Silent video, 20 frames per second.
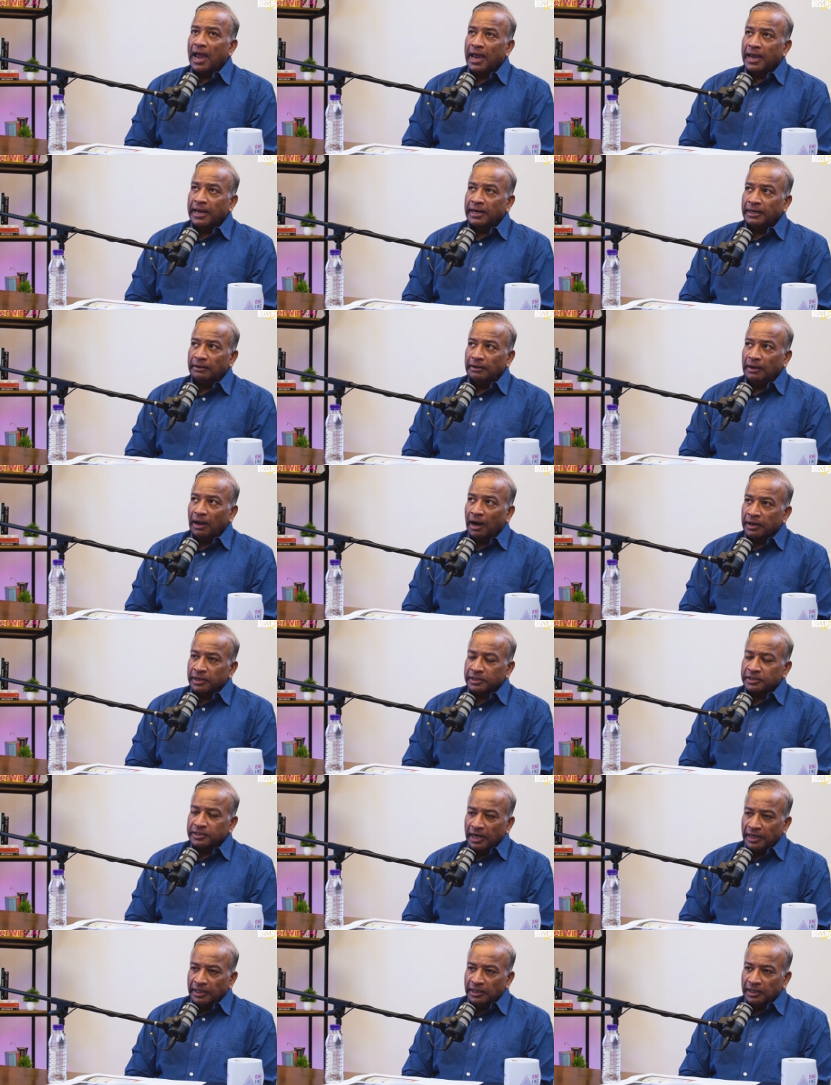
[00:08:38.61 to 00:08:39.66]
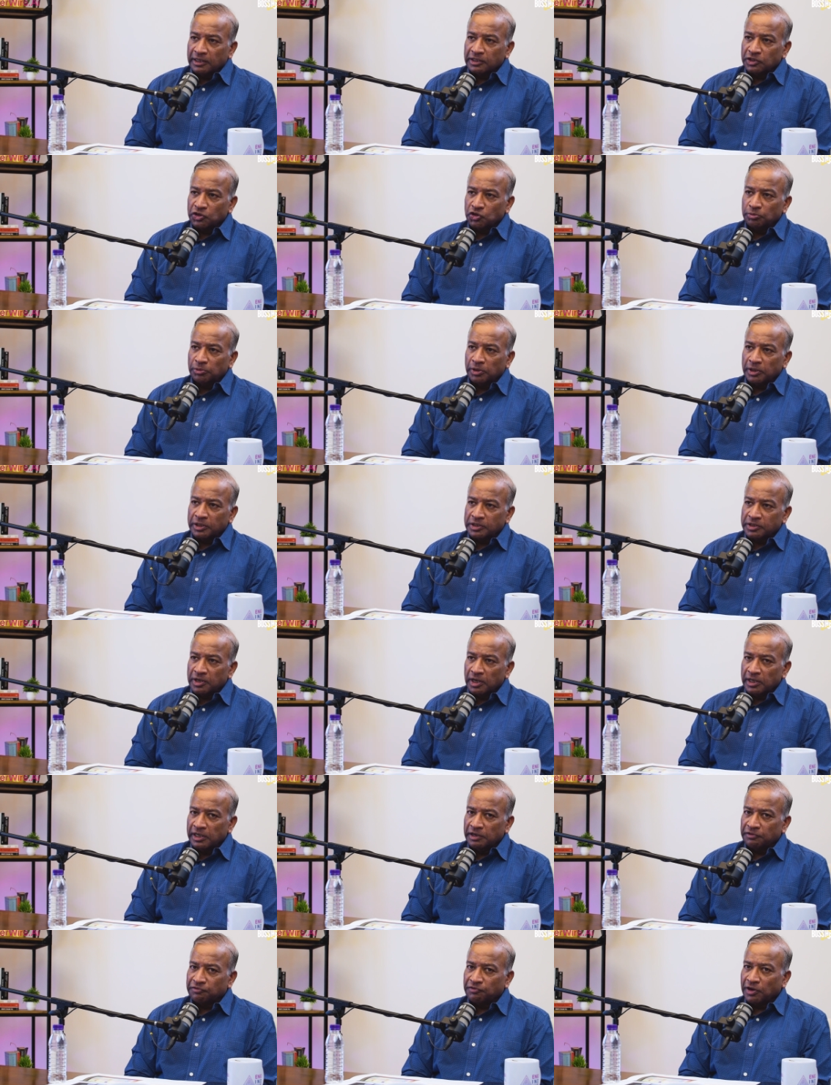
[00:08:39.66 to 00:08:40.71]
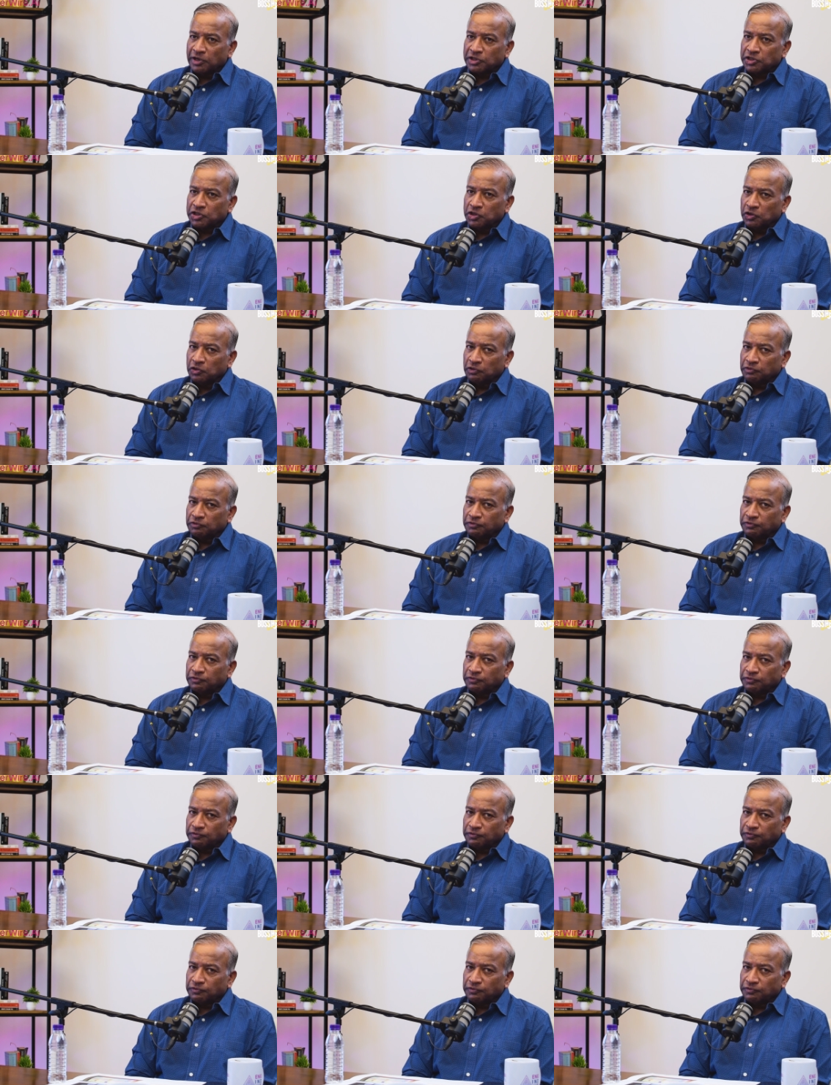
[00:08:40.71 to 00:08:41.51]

and understanding the consumer is really a function of